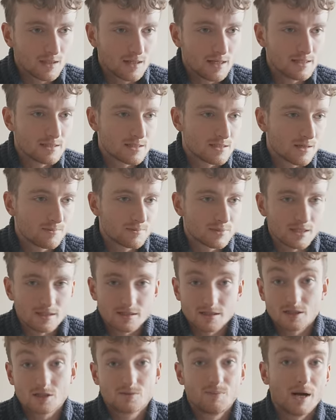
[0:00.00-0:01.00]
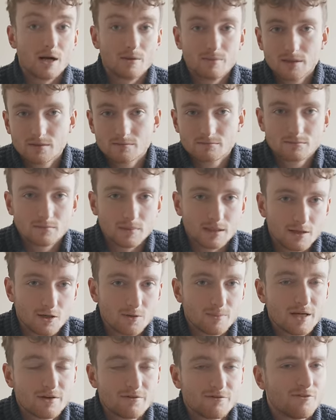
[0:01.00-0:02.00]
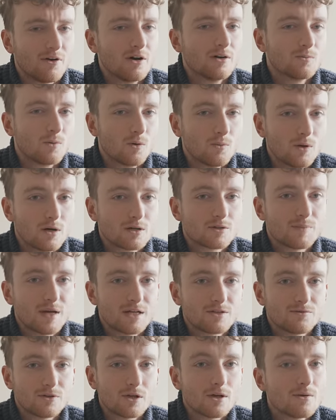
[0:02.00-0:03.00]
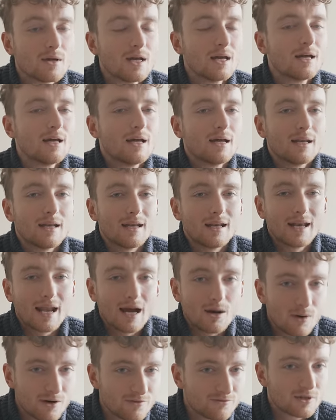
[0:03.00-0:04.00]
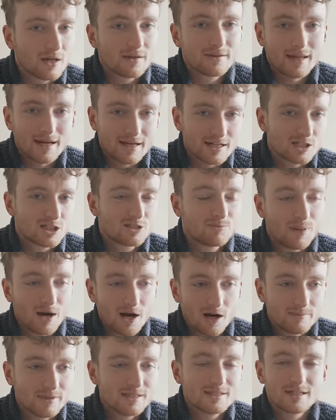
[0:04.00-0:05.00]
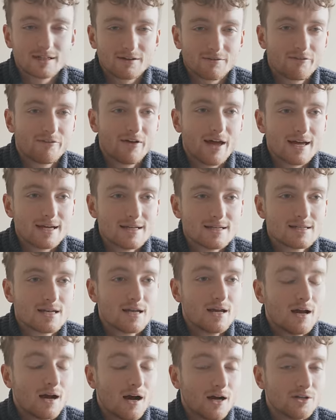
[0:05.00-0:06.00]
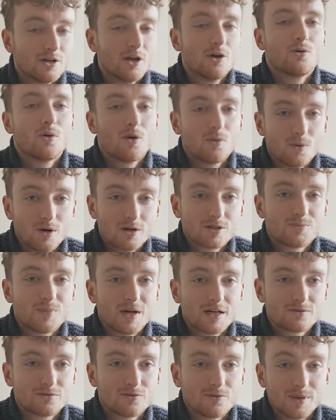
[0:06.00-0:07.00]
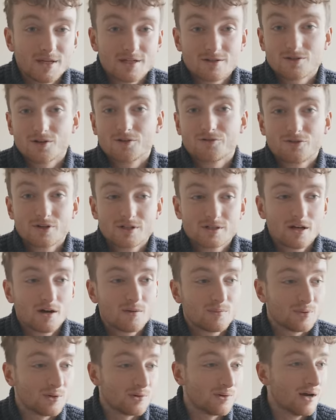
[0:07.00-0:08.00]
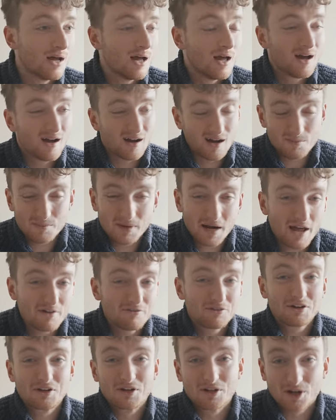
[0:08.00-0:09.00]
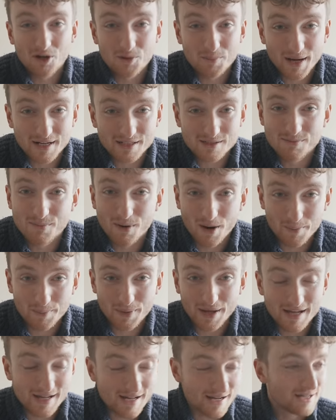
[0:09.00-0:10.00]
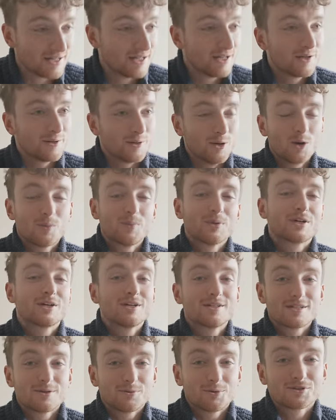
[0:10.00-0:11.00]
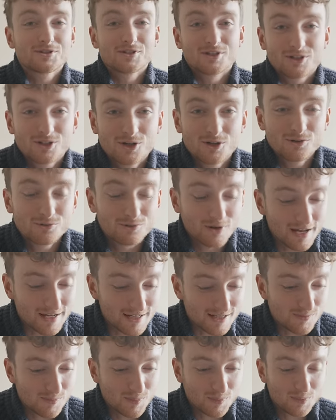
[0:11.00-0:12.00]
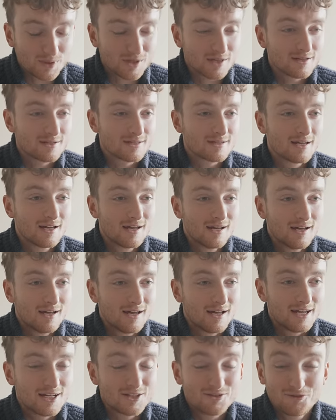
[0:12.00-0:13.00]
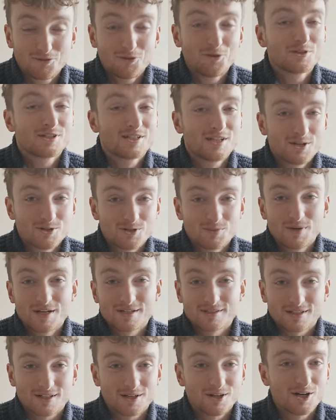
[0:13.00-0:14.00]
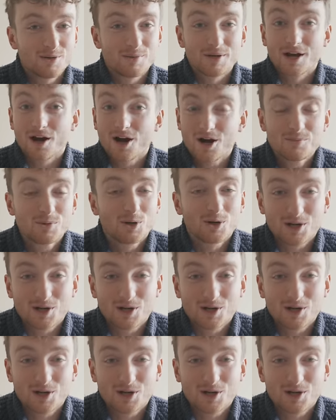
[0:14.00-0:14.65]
in some sense, experiment a little bit and find what works best for you. Now I've done that experimenting phase, I know what works best for me. So for example, I'm never going to go back to Marbella. Not because it wasn't a cool race, but because it's 1400 meters of climbing. I'm not